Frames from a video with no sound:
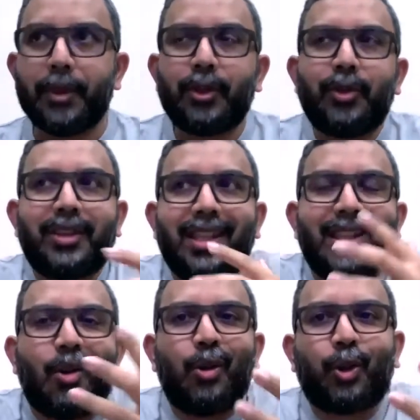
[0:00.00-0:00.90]
because you think
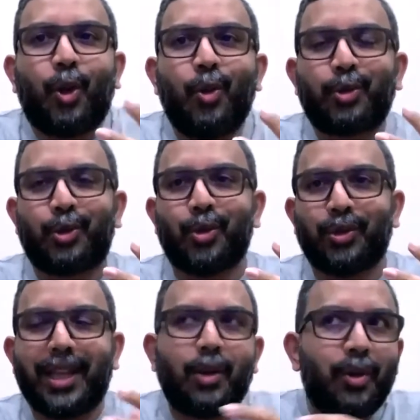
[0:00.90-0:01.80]
they're all close to you.
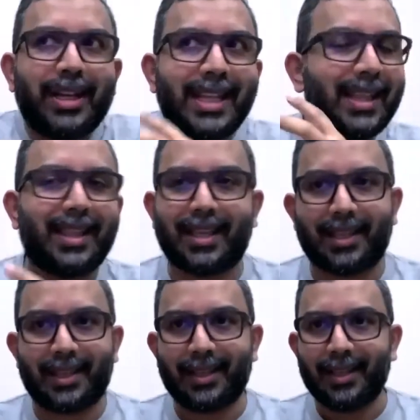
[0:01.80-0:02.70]
They don't need
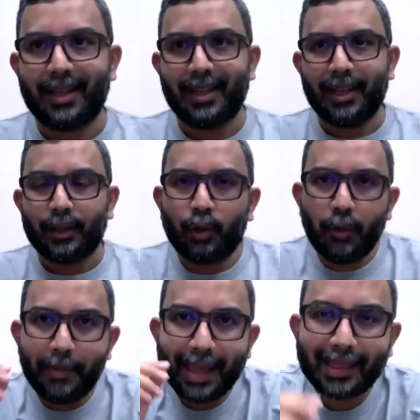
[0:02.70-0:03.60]
this.
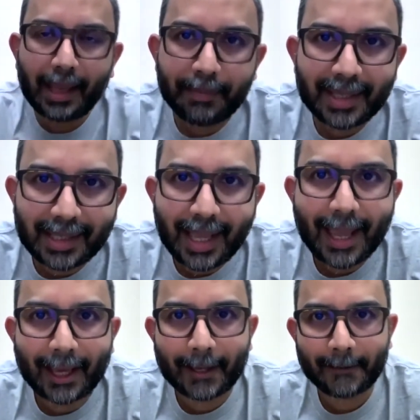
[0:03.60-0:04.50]
Don't make that
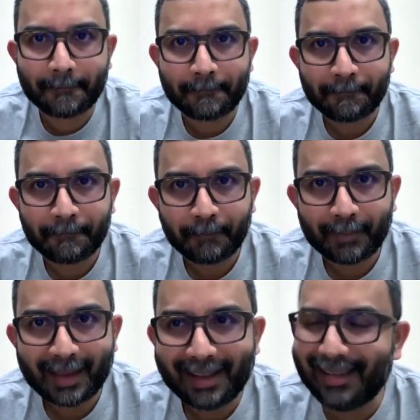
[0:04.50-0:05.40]
mistake.
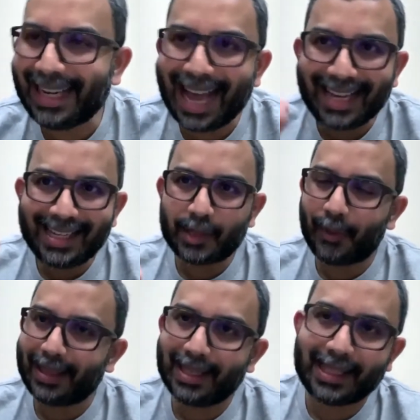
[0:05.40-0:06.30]
Regardless
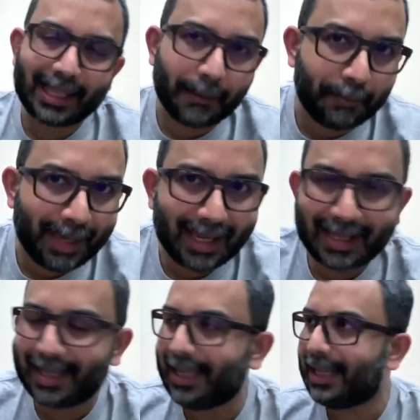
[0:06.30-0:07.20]
whether they're the
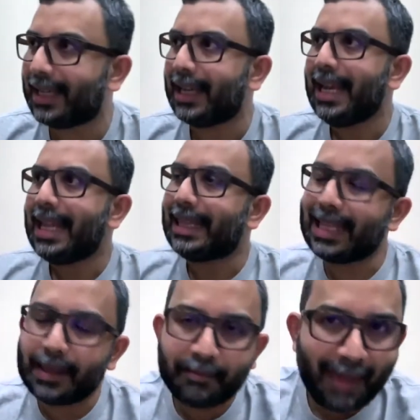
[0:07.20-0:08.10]
biggest leader,
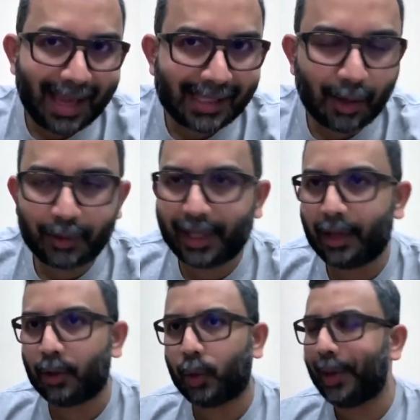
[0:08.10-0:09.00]
they're the max out
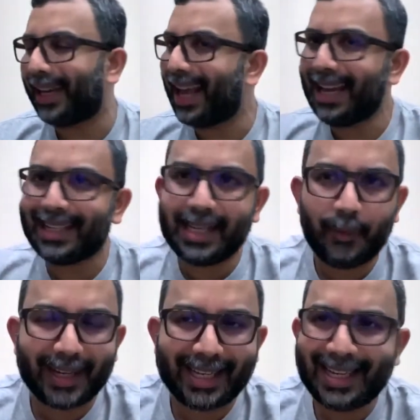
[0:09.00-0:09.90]
king or queen, and I deal
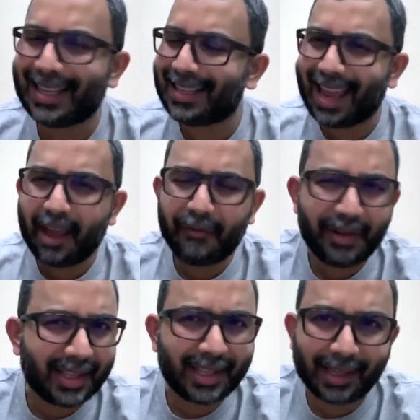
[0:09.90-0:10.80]
with leaders
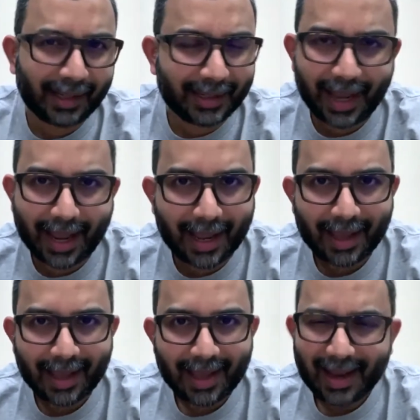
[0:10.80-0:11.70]
every single day.
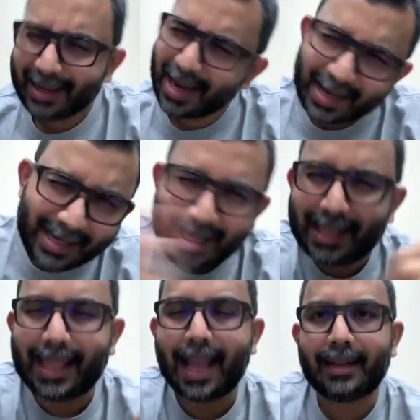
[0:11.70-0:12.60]
They
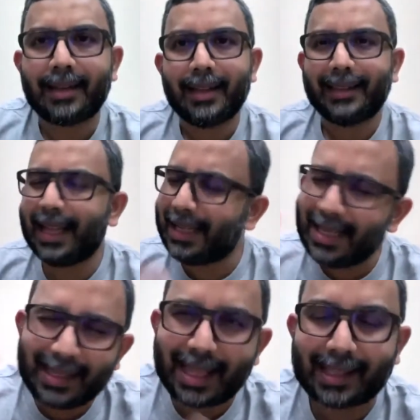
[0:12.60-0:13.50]
need that. They
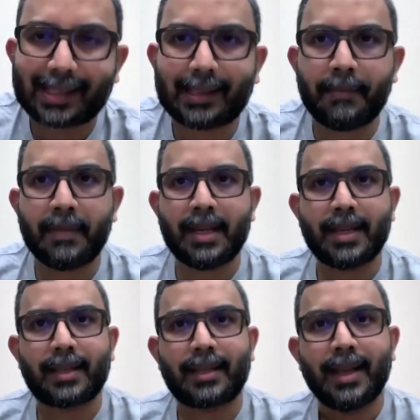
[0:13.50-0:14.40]
need that
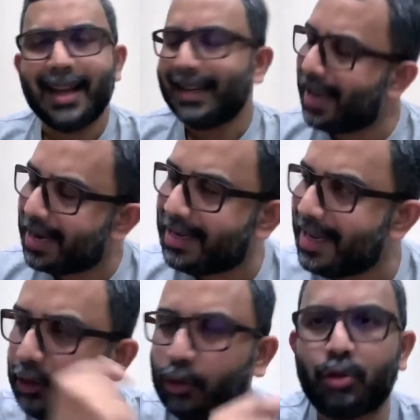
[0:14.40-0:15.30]
stimulus. They
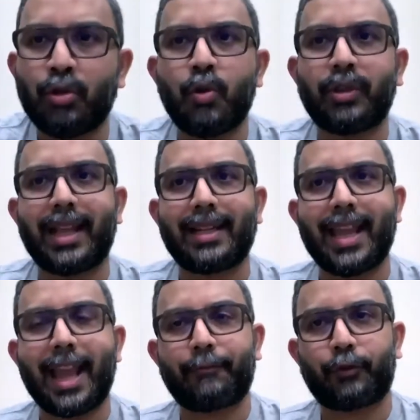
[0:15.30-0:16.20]
need to know that
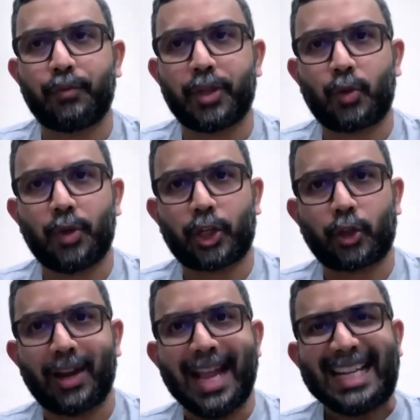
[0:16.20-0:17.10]
they have to be switched
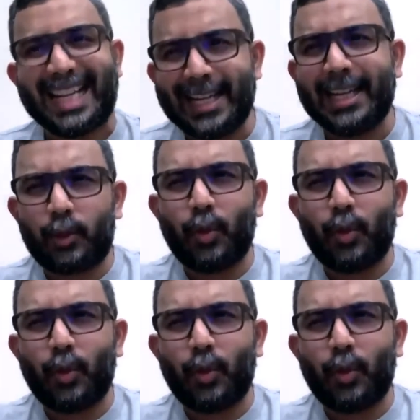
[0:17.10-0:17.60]
on. They need